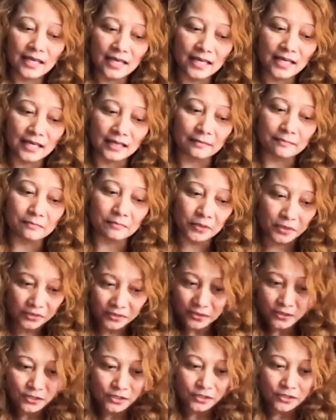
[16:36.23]
It
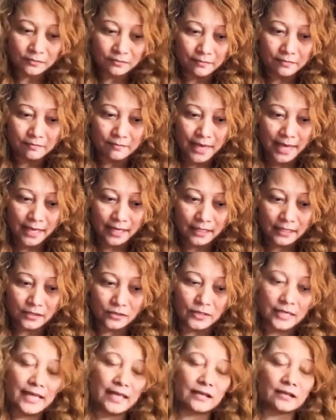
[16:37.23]
boosts back
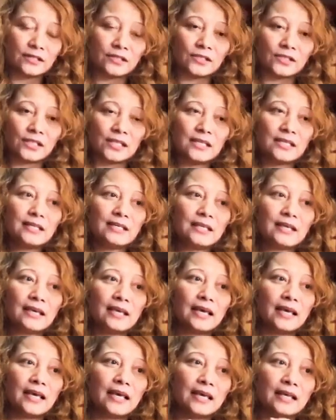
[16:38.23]
your energy
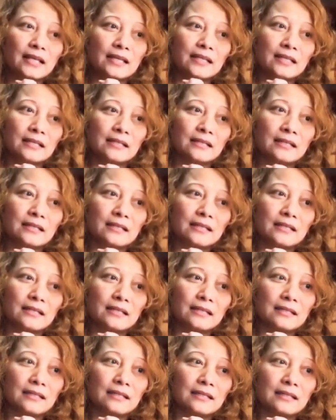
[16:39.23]
and
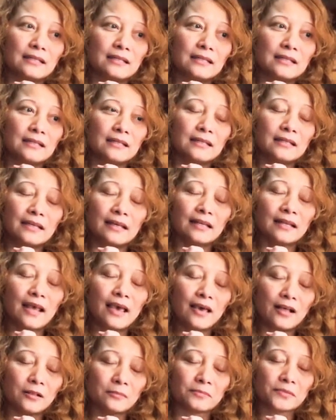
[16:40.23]
it
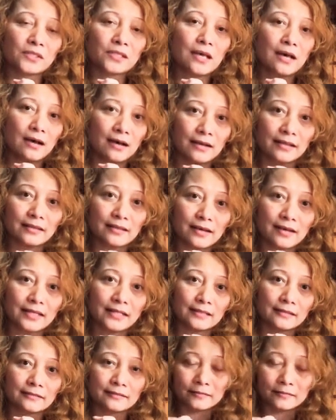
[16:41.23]
helps a lot.